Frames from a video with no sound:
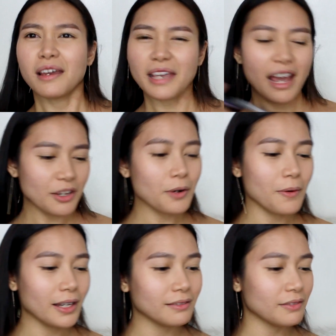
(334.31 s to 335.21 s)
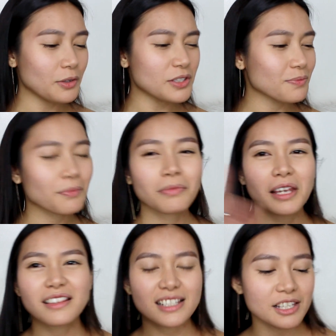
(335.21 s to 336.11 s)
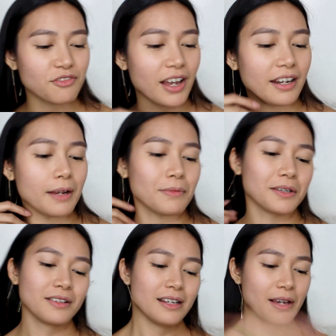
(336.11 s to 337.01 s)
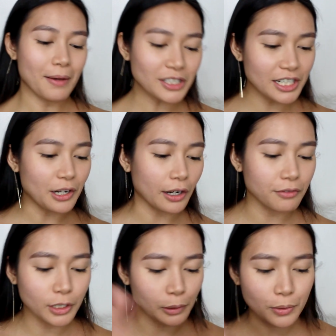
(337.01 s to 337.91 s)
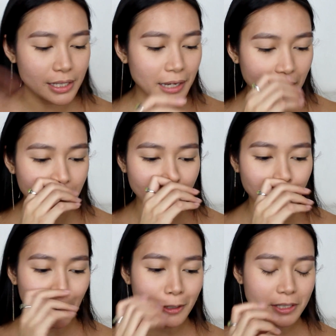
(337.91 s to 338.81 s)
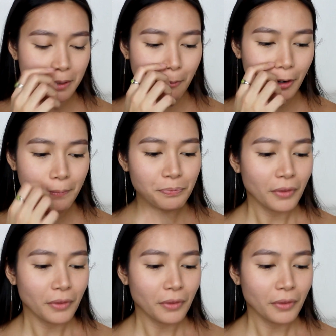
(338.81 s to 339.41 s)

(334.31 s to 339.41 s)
Yeah, you know what? This is fine. I'm actually not even closing any of my products anymore.